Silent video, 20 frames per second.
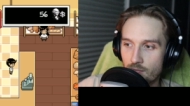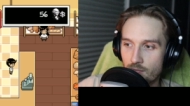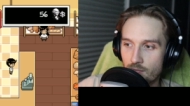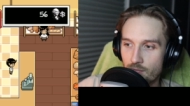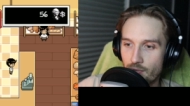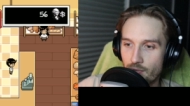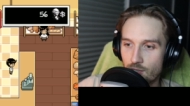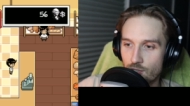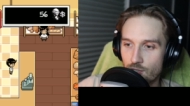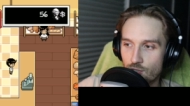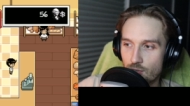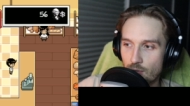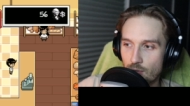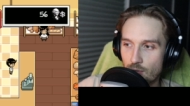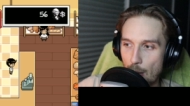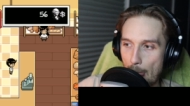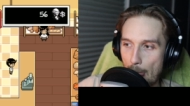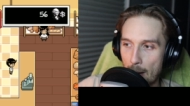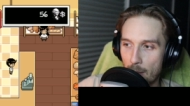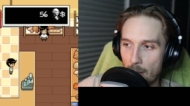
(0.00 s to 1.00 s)
Fish.
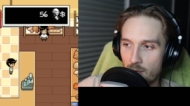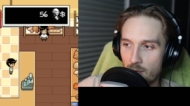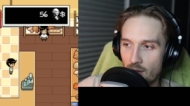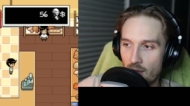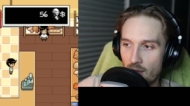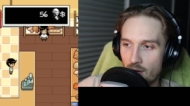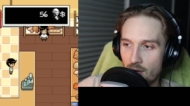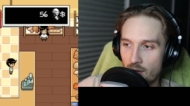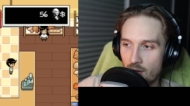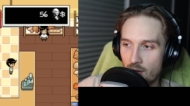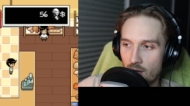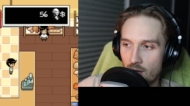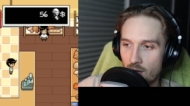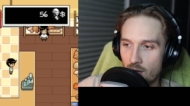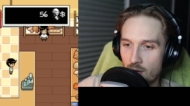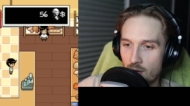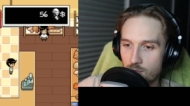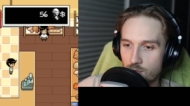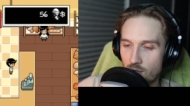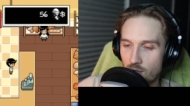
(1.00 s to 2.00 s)
I'm going to get, uh,
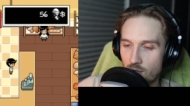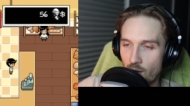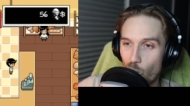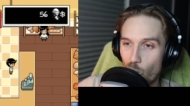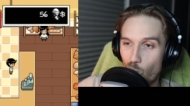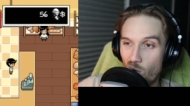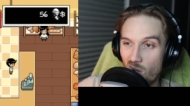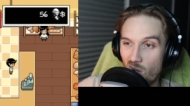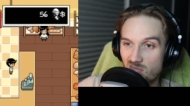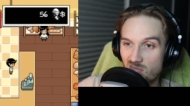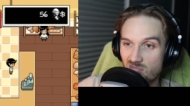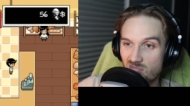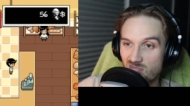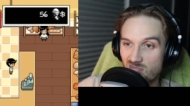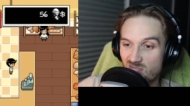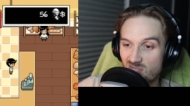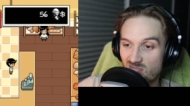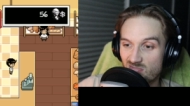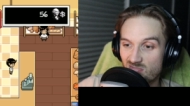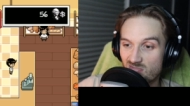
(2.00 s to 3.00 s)
I'm just going to get one.
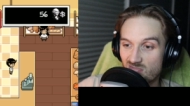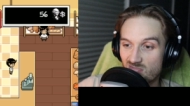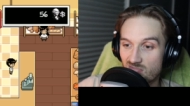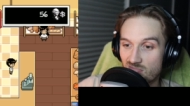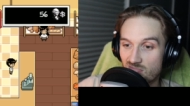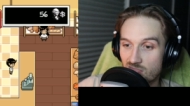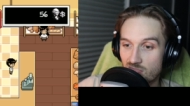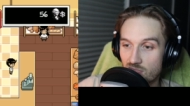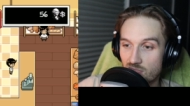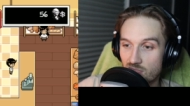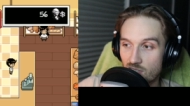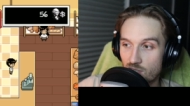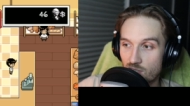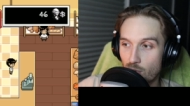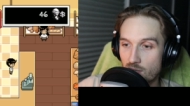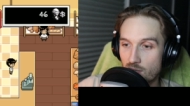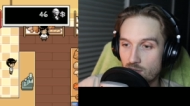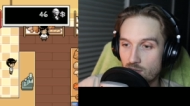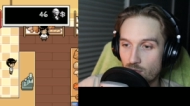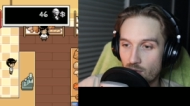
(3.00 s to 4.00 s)
Is
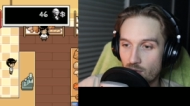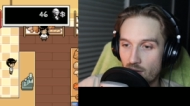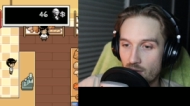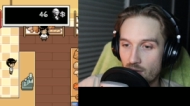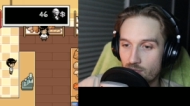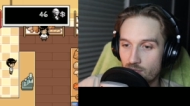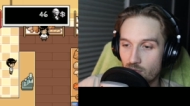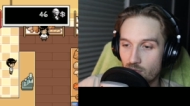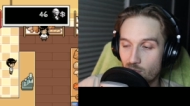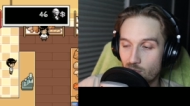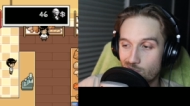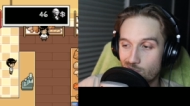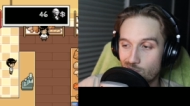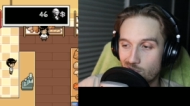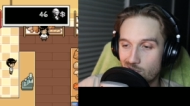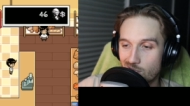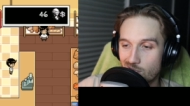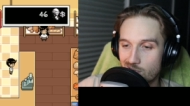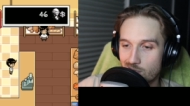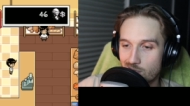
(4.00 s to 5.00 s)
price okay for one
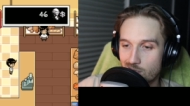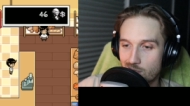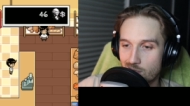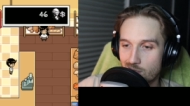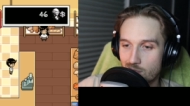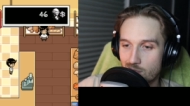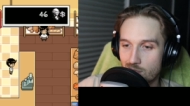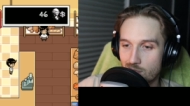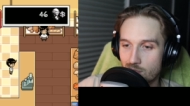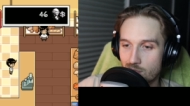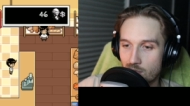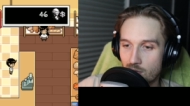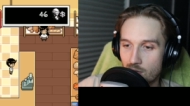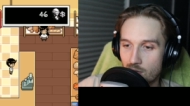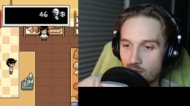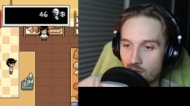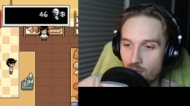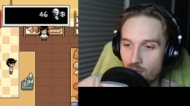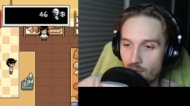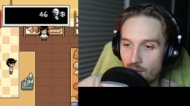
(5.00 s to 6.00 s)
fish? I don't know.
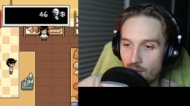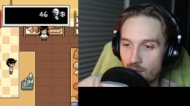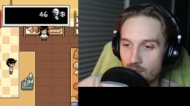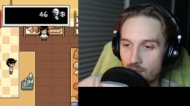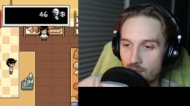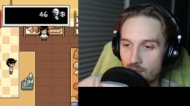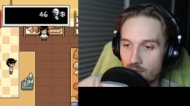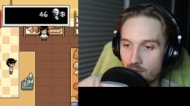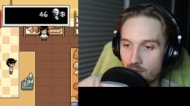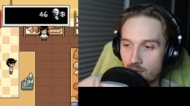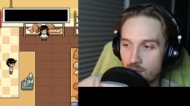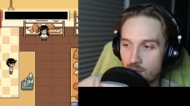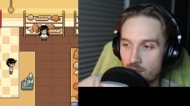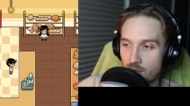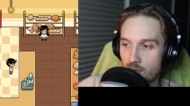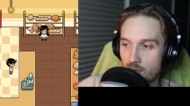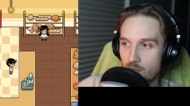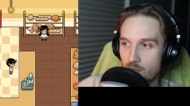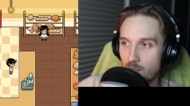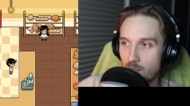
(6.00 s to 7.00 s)
Okay.
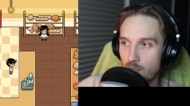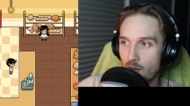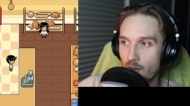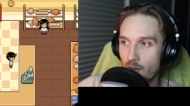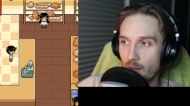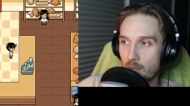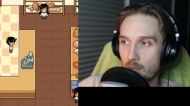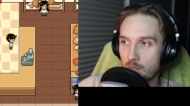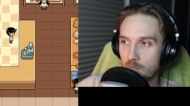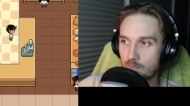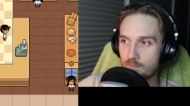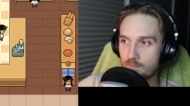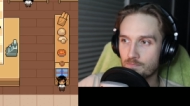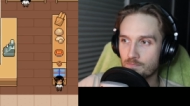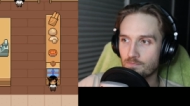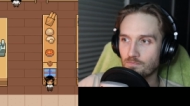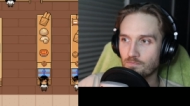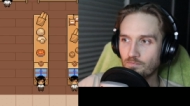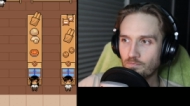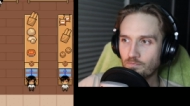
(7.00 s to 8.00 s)
Bye.
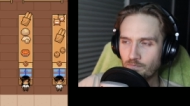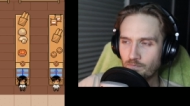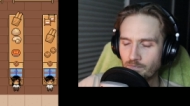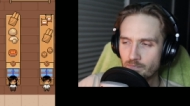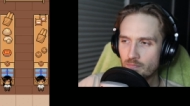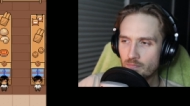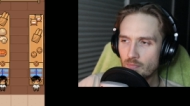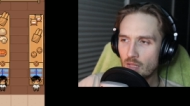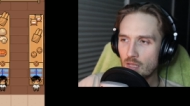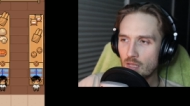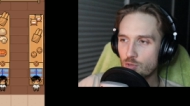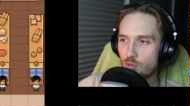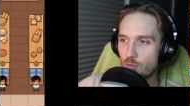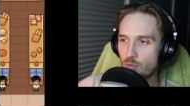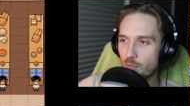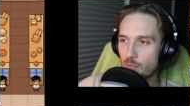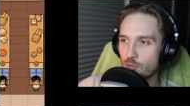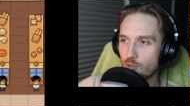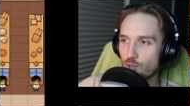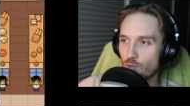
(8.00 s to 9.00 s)
This will
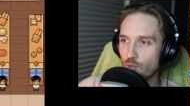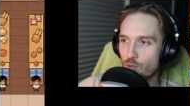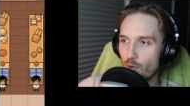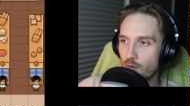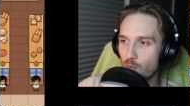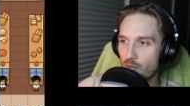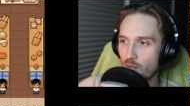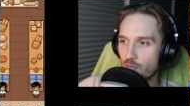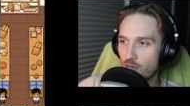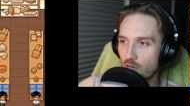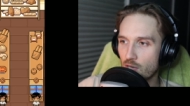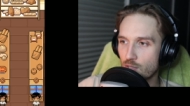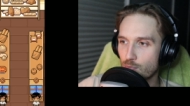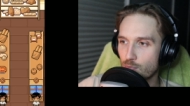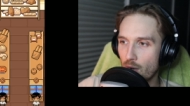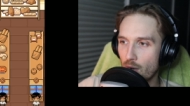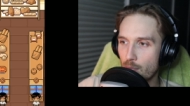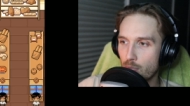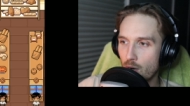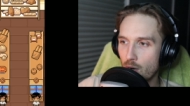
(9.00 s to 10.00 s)
be a joy. Do you want fresh
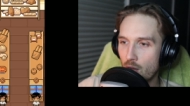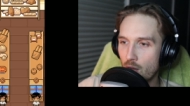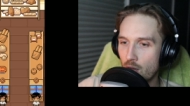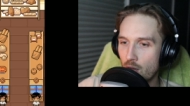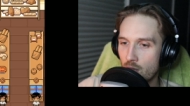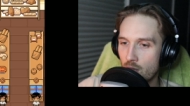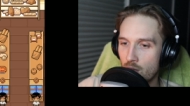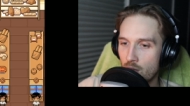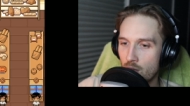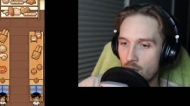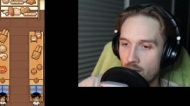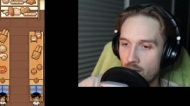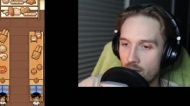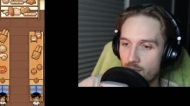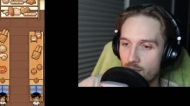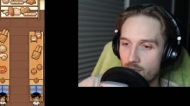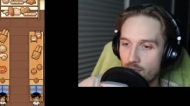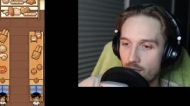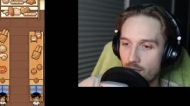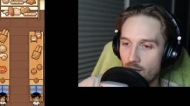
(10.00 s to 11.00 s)
bread, bruh?
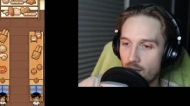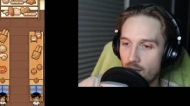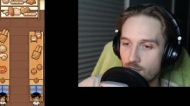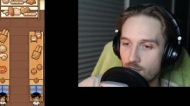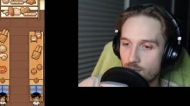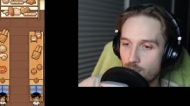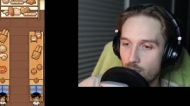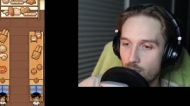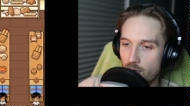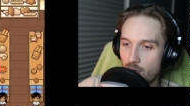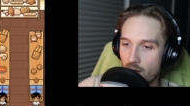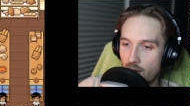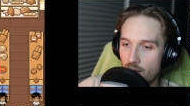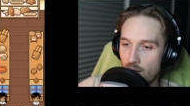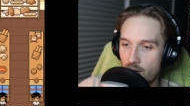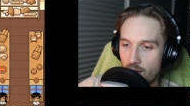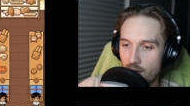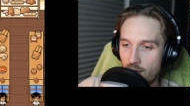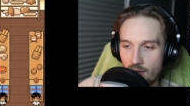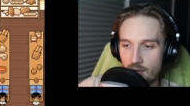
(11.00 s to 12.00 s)
Fresh
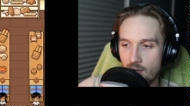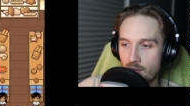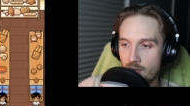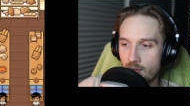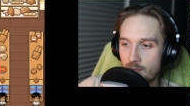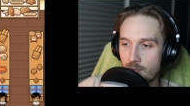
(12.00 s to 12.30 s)
bread.